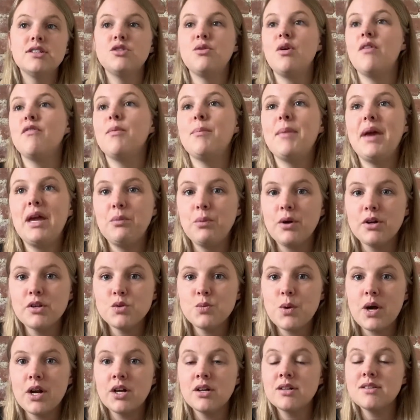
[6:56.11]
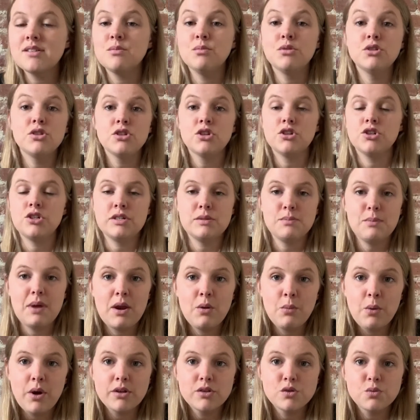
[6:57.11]
you have a Madewell sweater, someone searches
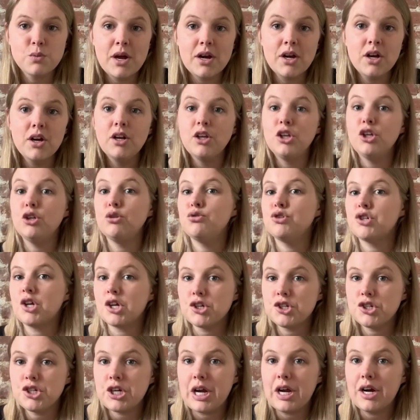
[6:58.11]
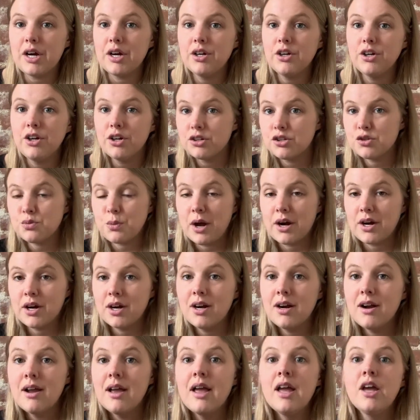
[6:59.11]
Madewell sweater and you just shared your
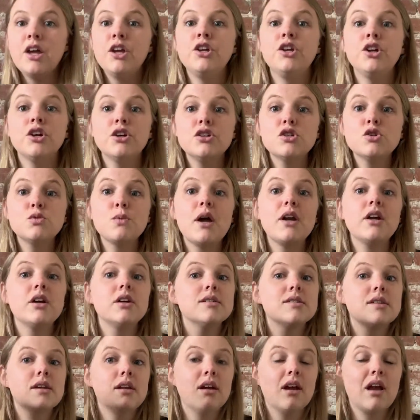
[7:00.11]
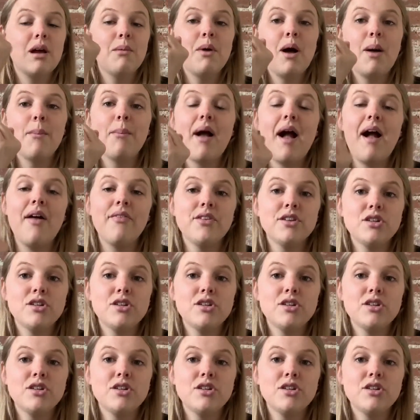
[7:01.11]
sweater is going to come up at